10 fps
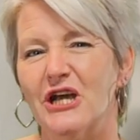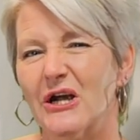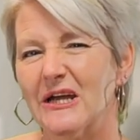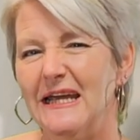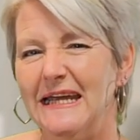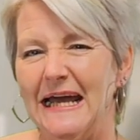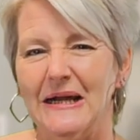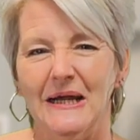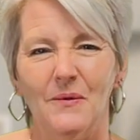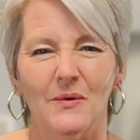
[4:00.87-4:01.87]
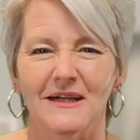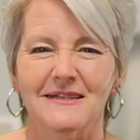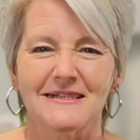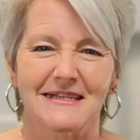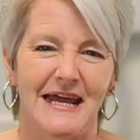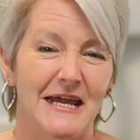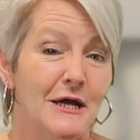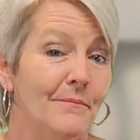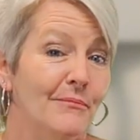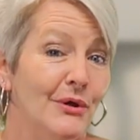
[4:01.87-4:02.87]
Cherokee County real estate
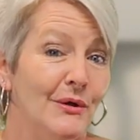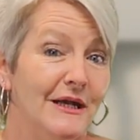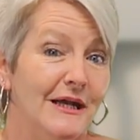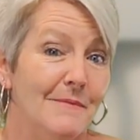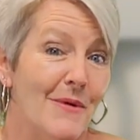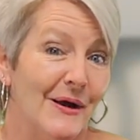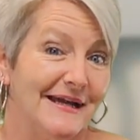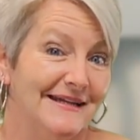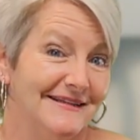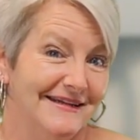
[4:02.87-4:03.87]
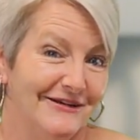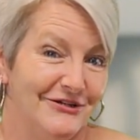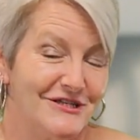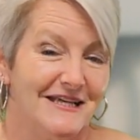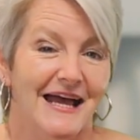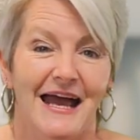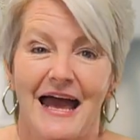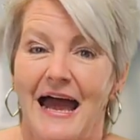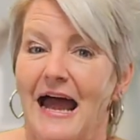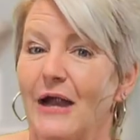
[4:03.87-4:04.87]
community market leaders.
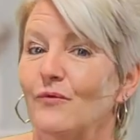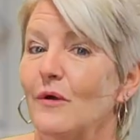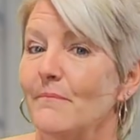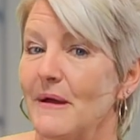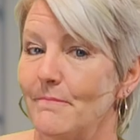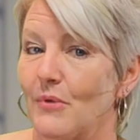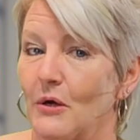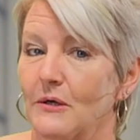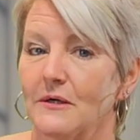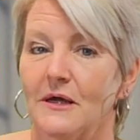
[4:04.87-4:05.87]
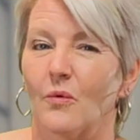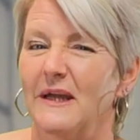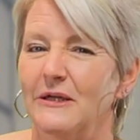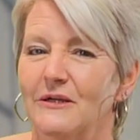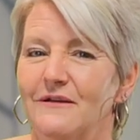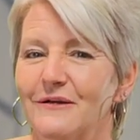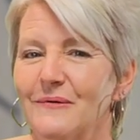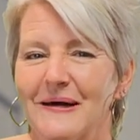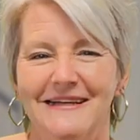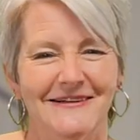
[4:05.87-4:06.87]
And remember, when you
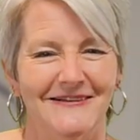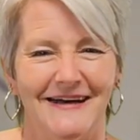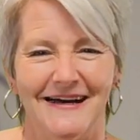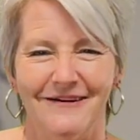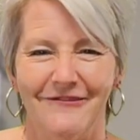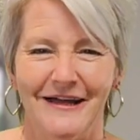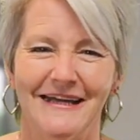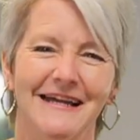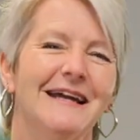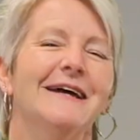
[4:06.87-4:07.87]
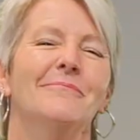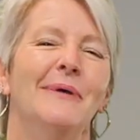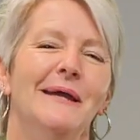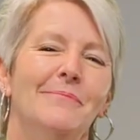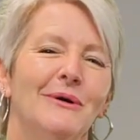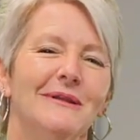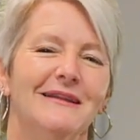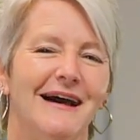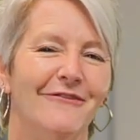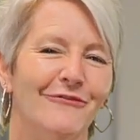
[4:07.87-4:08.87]
do what you love, people
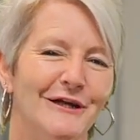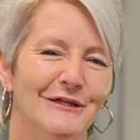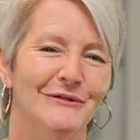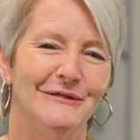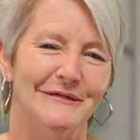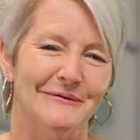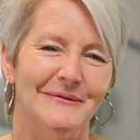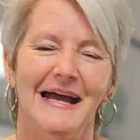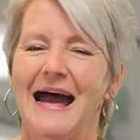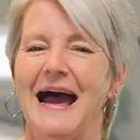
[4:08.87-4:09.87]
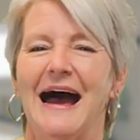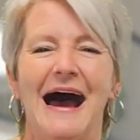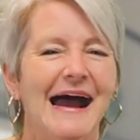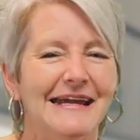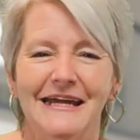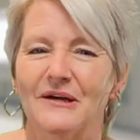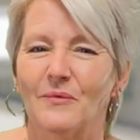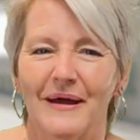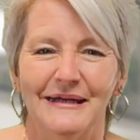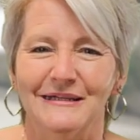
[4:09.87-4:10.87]
love what you do. I
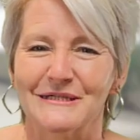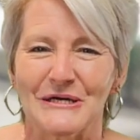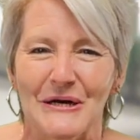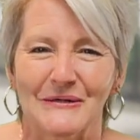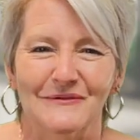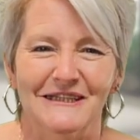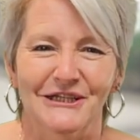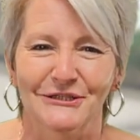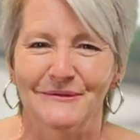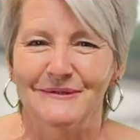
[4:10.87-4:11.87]
can't wait to talk with you.